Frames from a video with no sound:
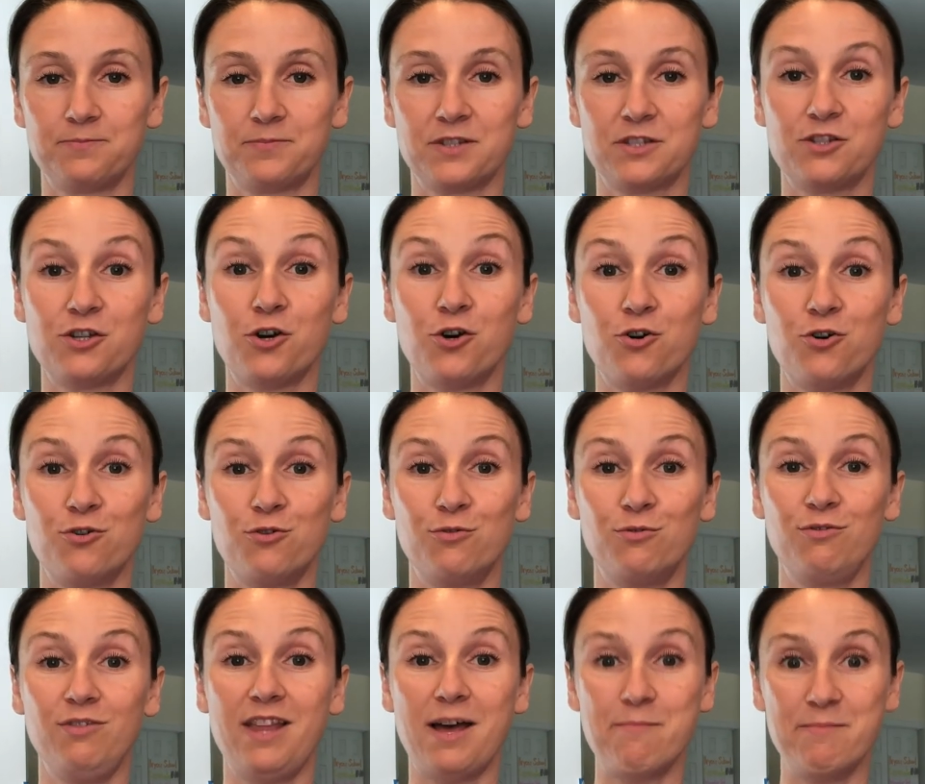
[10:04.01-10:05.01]
So
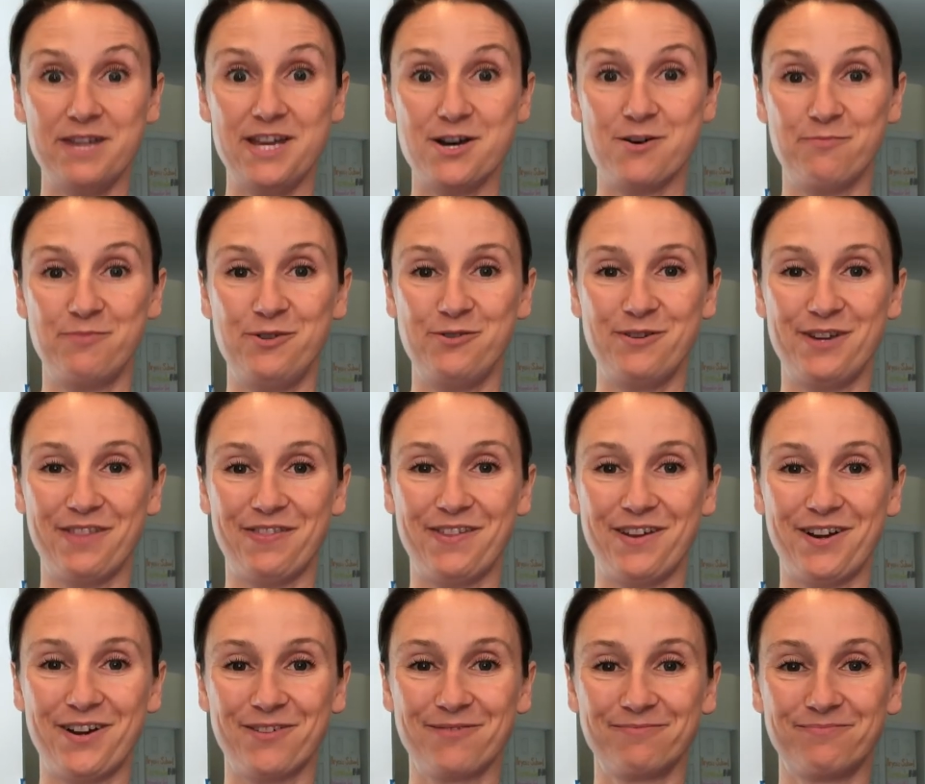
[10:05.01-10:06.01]
let me help you get
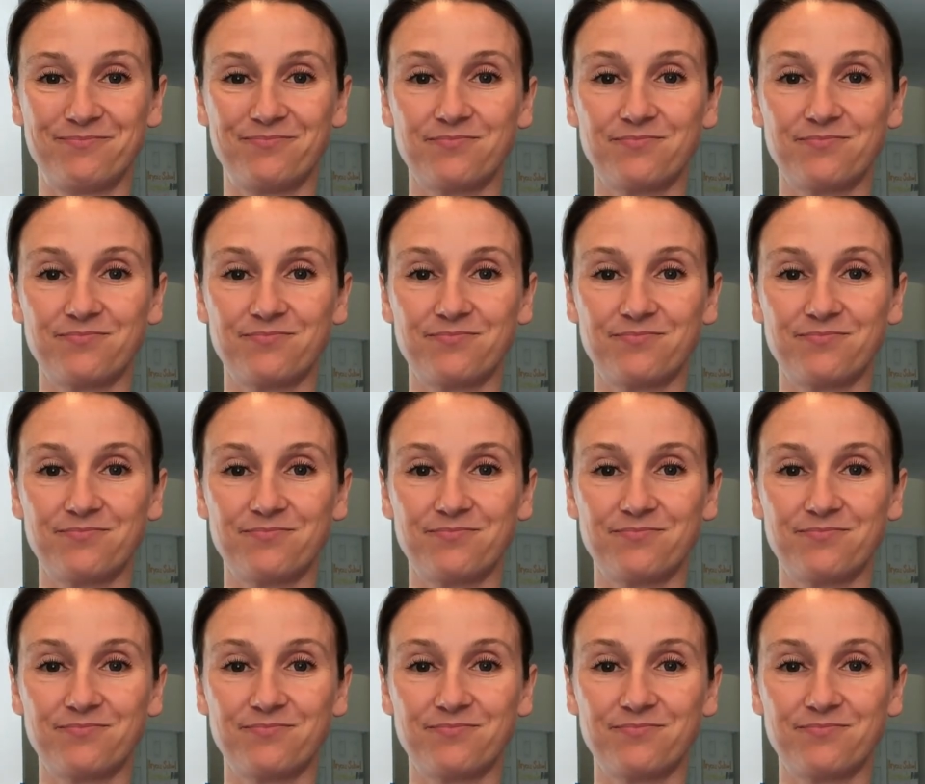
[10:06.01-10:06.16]
there.